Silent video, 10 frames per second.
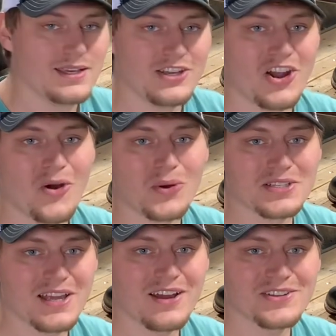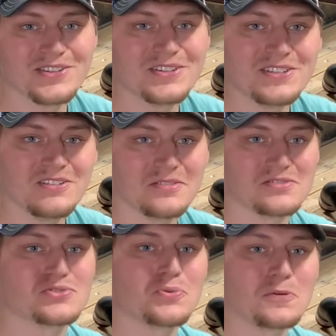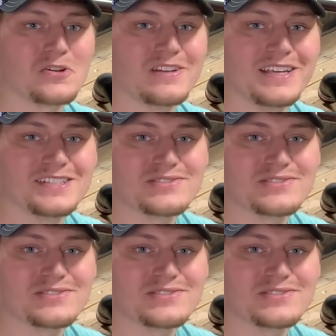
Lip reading: It all worked out good, looks super clean.